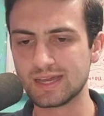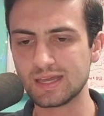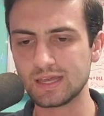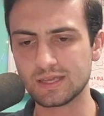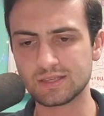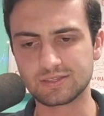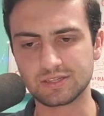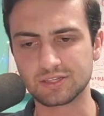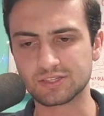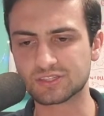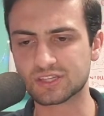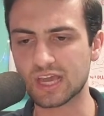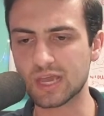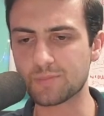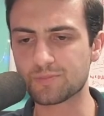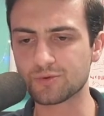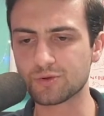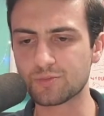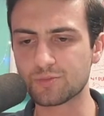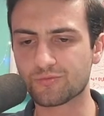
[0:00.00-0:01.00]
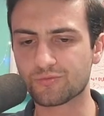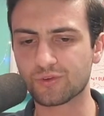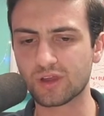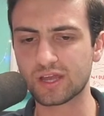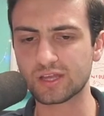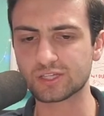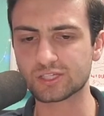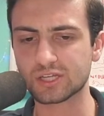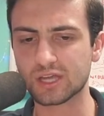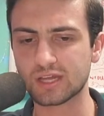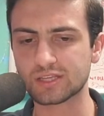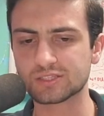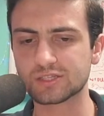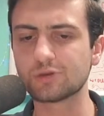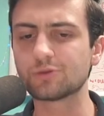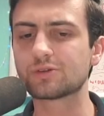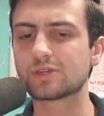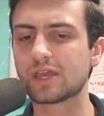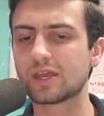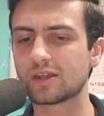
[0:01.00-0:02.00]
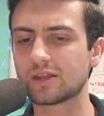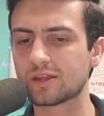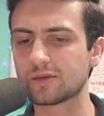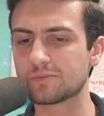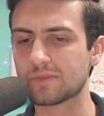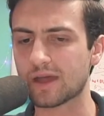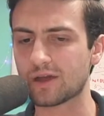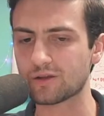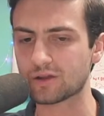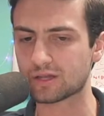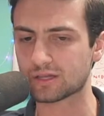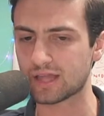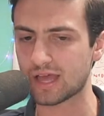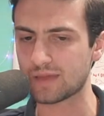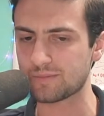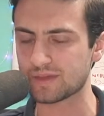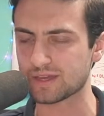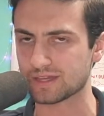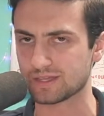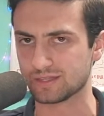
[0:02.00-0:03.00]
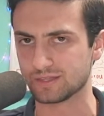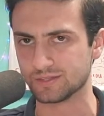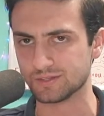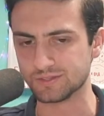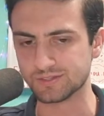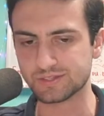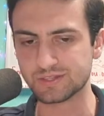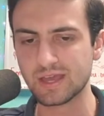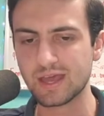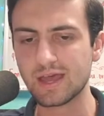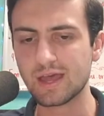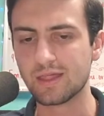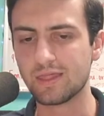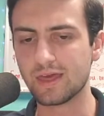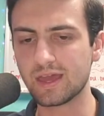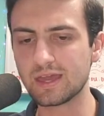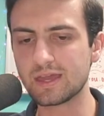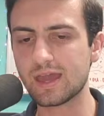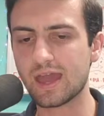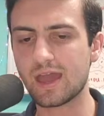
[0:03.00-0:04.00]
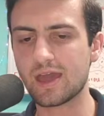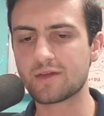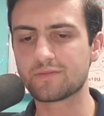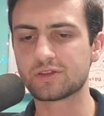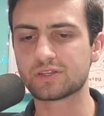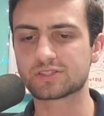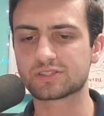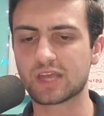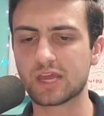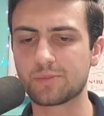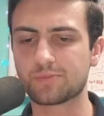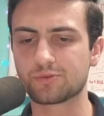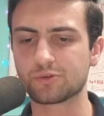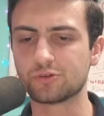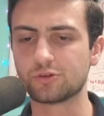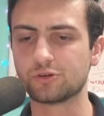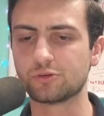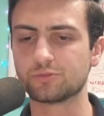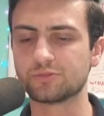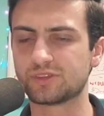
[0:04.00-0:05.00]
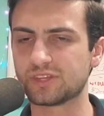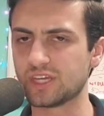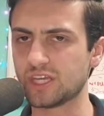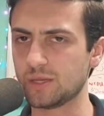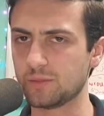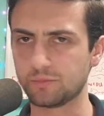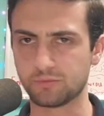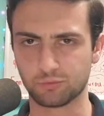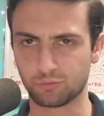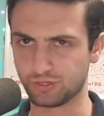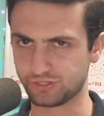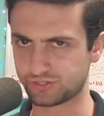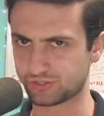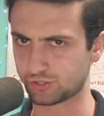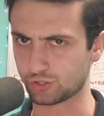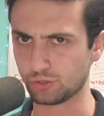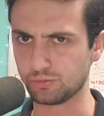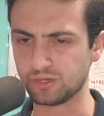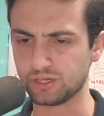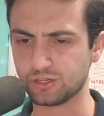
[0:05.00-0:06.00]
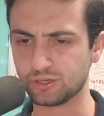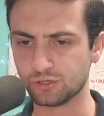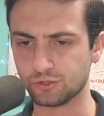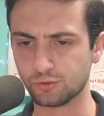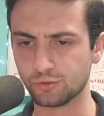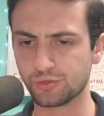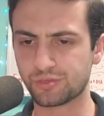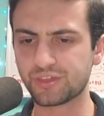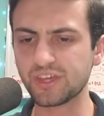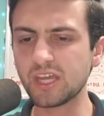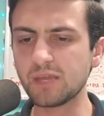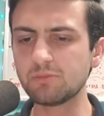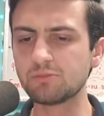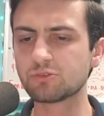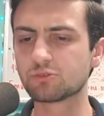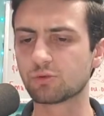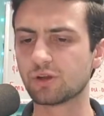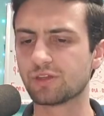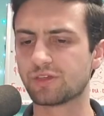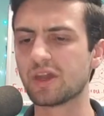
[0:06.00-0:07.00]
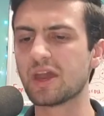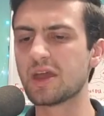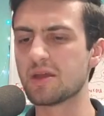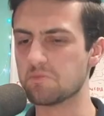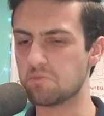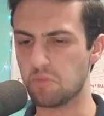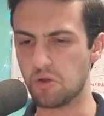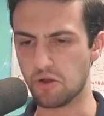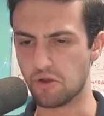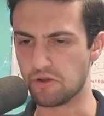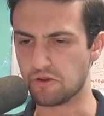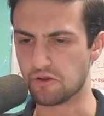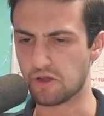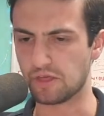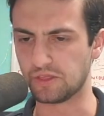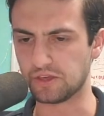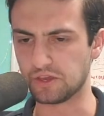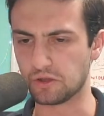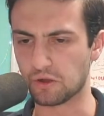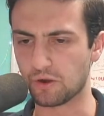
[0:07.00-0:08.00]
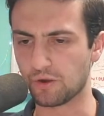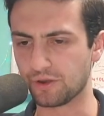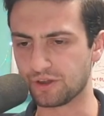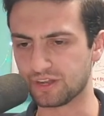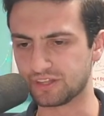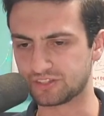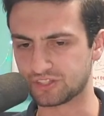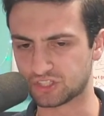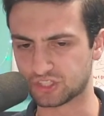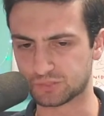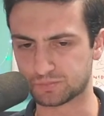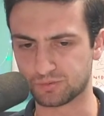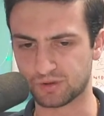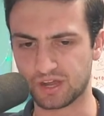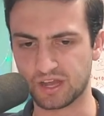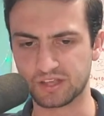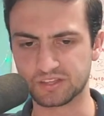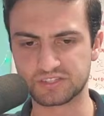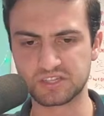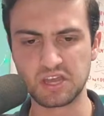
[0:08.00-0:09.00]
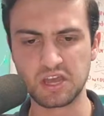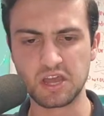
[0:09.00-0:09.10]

is an escape room franchise located in Mount Clemens. They have an escape room themed with Scooby-Doo, themed with Murder on the Orient Express,